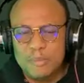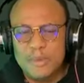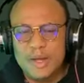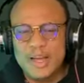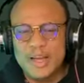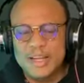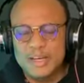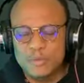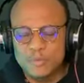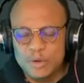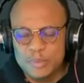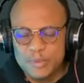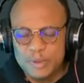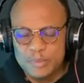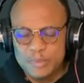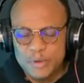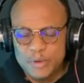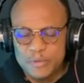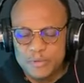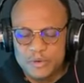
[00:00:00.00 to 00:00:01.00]
Your mind
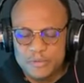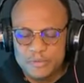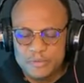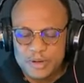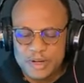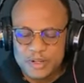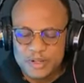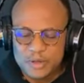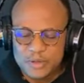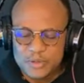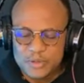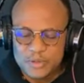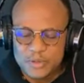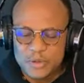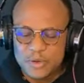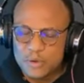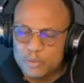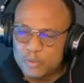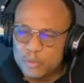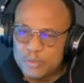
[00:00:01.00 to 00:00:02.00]
will be purified.
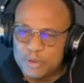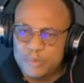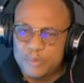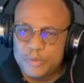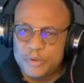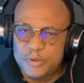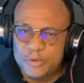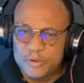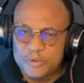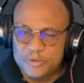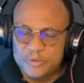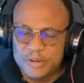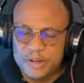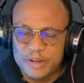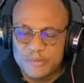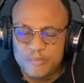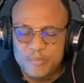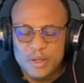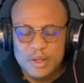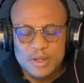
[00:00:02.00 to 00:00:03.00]
Your soul will be
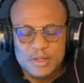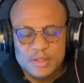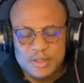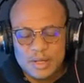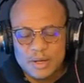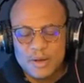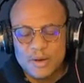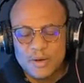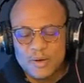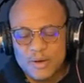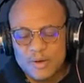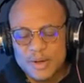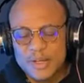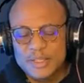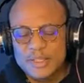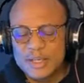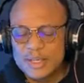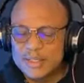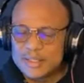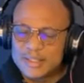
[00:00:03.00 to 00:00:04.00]
purified. 2
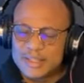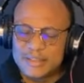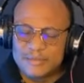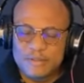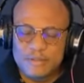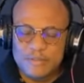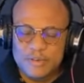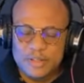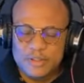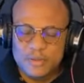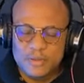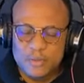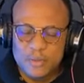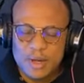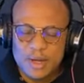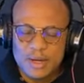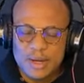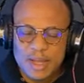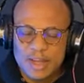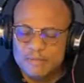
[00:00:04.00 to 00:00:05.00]
Corinthians 7,
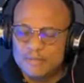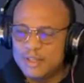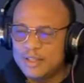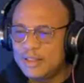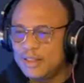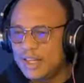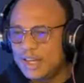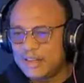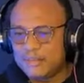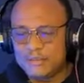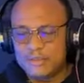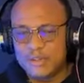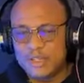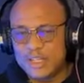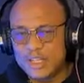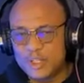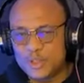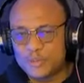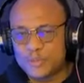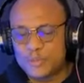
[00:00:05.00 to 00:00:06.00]
verse 1 Having
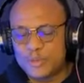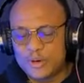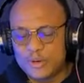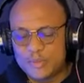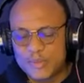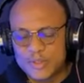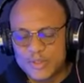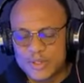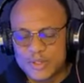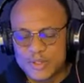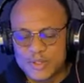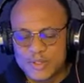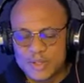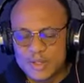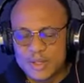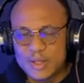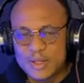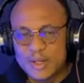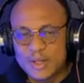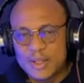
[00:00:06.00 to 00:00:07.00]
therefore these
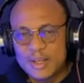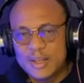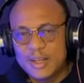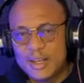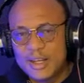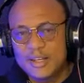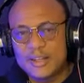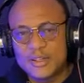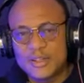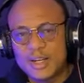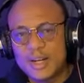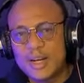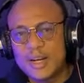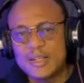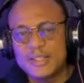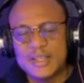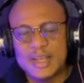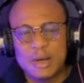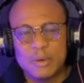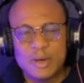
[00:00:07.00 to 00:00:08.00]
promises, let
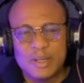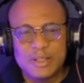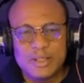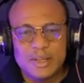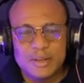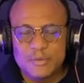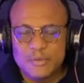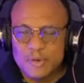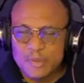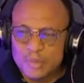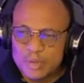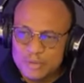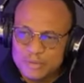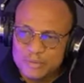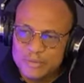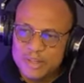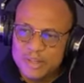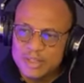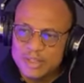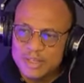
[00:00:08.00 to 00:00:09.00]
us cleanse ourselves
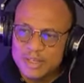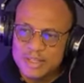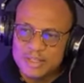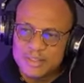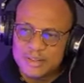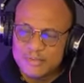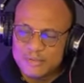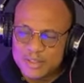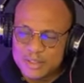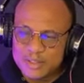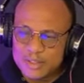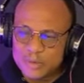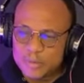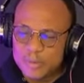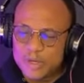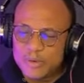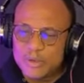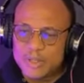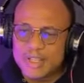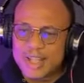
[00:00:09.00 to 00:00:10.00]
from the filthiness
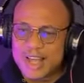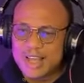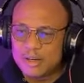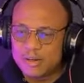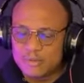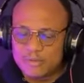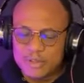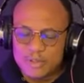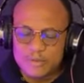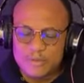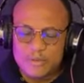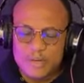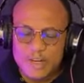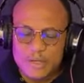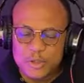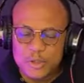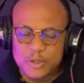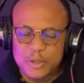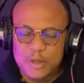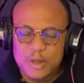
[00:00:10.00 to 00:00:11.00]
of the spirit and of
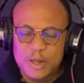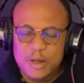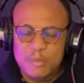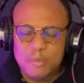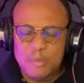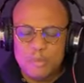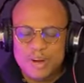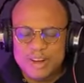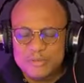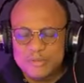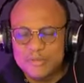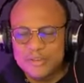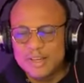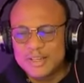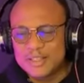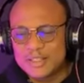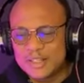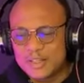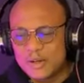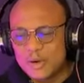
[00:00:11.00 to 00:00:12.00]
the flesh,
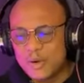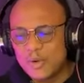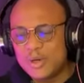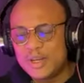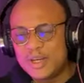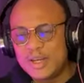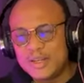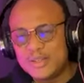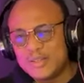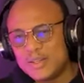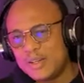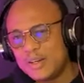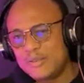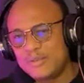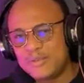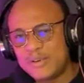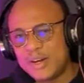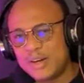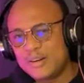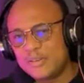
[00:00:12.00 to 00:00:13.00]
perfecting
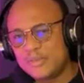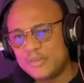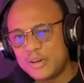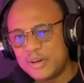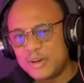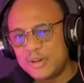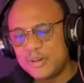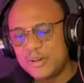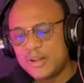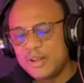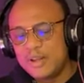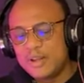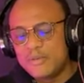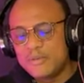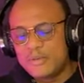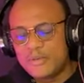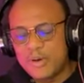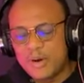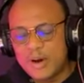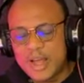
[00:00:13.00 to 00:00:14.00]
holiness in the fear of God.
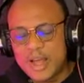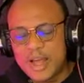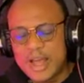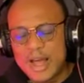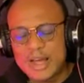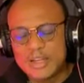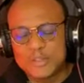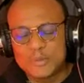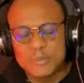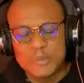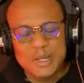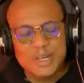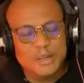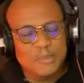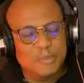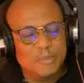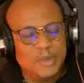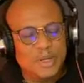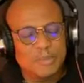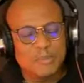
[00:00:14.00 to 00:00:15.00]
For
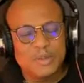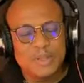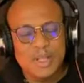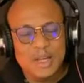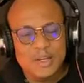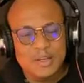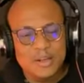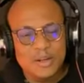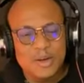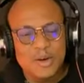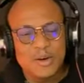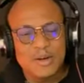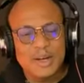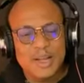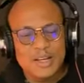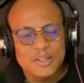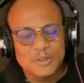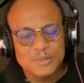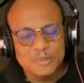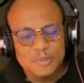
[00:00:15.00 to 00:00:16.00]
as many people
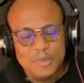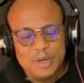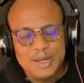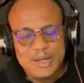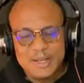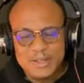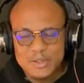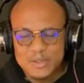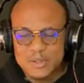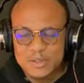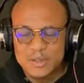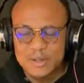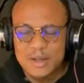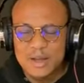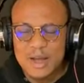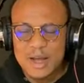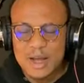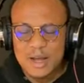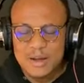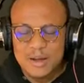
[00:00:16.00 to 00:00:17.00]
that God has
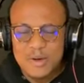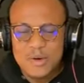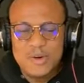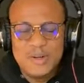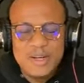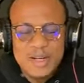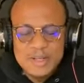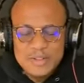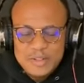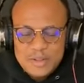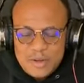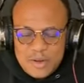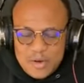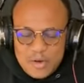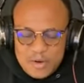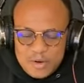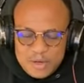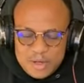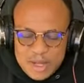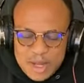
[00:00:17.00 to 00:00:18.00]
blessed, and God
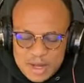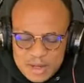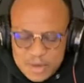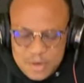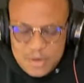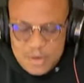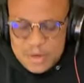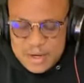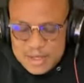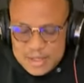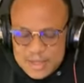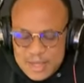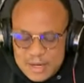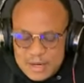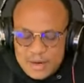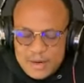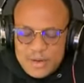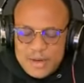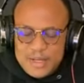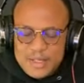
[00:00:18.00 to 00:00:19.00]
has called, and
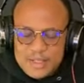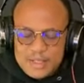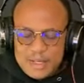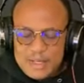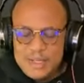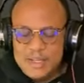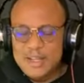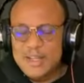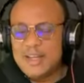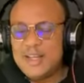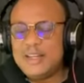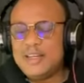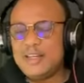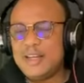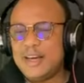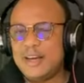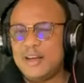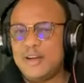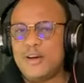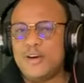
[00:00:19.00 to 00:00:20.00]
God has anointed,
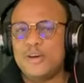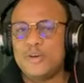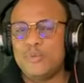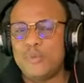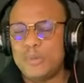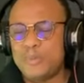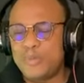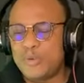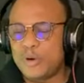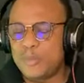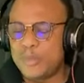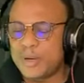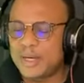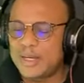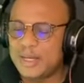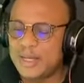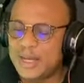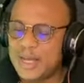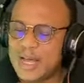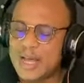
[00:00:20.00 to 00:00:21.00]
that God will
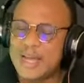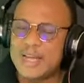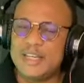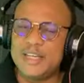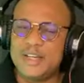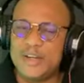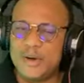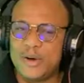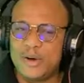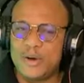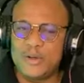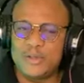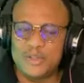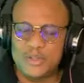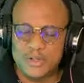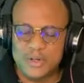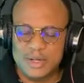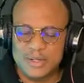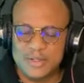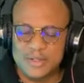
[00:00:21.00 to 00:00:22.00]
properly guide
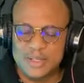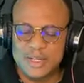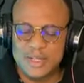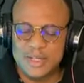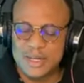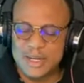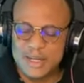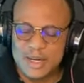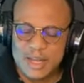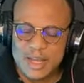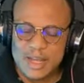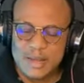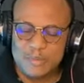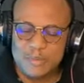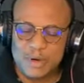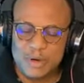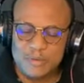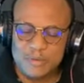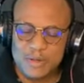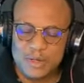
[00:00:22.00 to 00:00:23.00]
your utterance in the
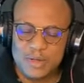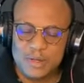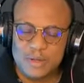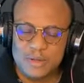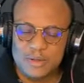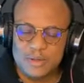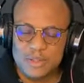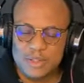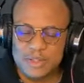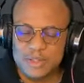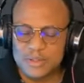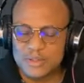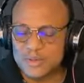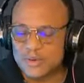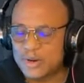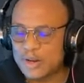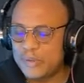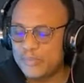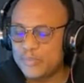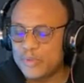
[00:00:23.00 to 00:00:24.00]
name of the Lord
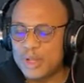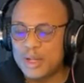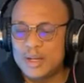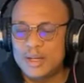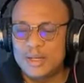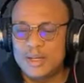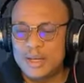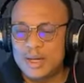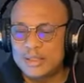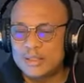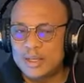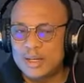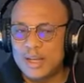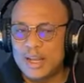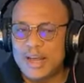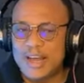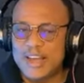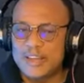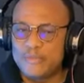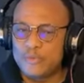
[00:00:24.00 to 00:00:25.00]
Jesus Christ.
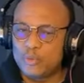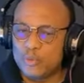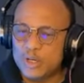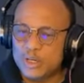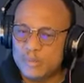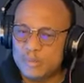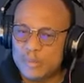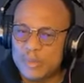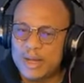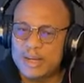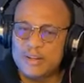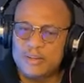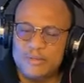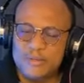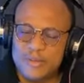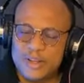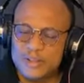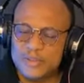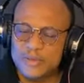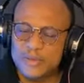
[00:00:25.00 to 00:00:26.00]
That life will
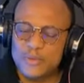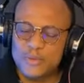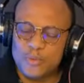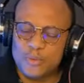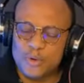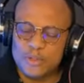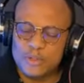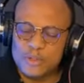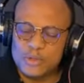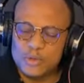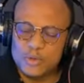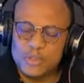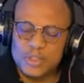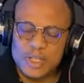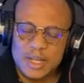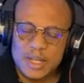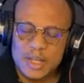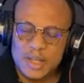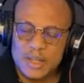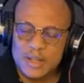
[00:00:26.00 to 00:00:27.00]
manifest through what
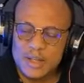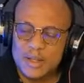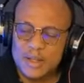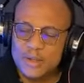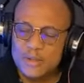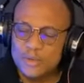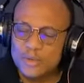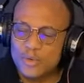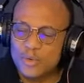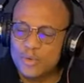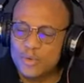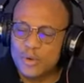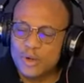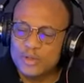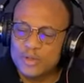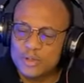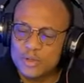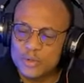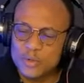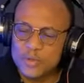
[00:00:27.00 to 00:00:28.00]
you say,
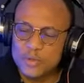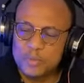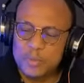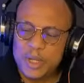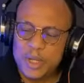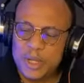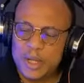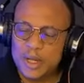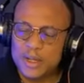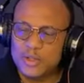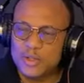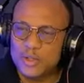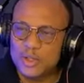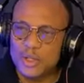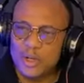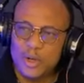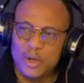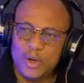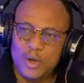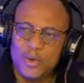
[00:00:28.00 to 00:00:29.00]
through what you speak
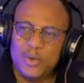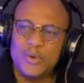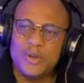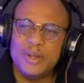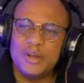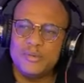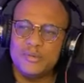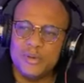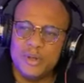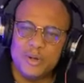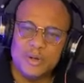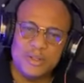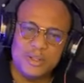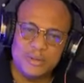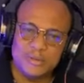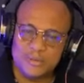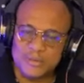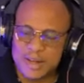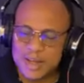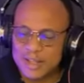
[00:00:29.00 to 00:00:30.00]
to the glory of
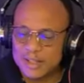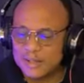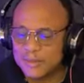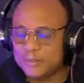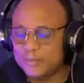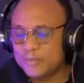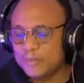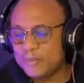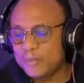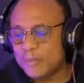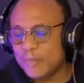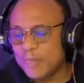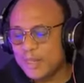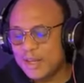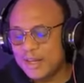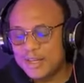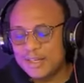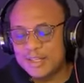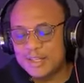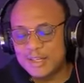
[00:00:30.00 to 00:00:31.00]
God the Father
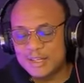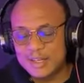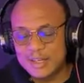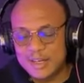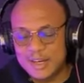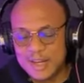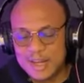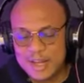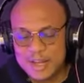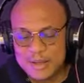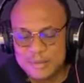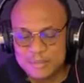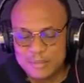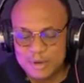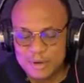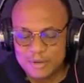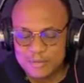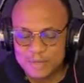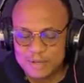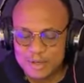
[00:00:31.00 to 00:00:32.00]
in the
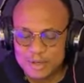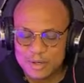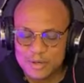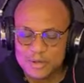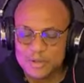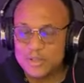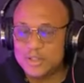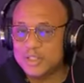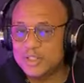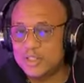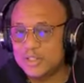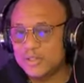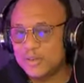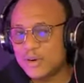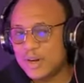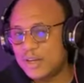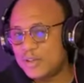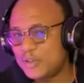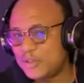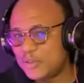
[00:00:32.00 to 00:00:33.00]
name of the Lord
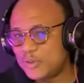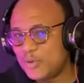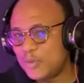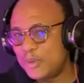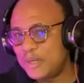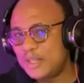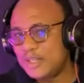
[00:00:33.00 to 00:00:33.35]
Jesus Christ.